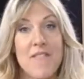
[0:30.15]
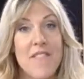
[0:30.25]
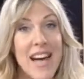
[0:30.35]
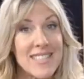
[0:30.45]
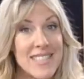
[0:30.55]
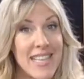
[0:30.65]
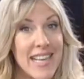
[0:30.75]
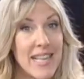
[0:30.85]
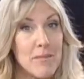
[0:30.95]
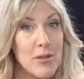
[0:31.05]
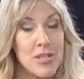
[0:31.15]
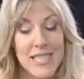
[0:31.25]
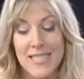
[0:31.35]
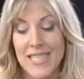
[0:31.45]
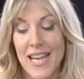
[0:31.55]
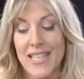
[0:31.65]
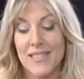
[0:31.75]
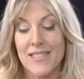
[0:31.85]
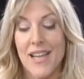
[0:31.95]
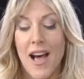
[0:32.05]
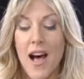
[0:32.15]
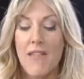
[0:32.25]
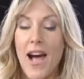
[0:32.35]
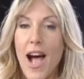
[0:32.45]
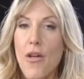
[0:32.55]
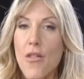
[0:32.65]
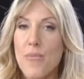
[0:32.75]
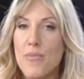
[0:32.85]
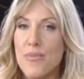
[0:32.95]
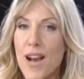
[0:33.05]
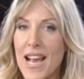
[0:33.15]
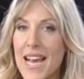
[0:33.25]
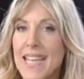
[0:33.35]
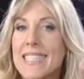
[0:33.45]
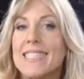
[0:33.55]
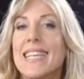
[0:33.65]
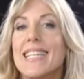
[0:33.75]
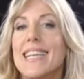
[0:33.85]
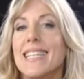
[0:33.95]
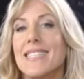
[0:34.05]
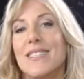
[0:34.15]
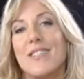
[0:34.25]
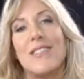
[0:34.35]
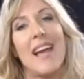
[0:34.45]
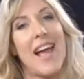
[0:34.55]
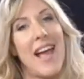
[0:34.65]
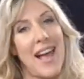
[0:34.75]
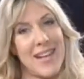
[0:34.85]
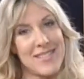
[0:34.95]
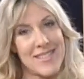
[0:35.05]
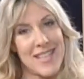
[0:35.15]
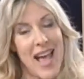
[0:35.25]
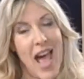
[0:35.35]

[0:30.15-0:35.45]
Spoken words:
fascinating emerging science of how the brain is connected to the hands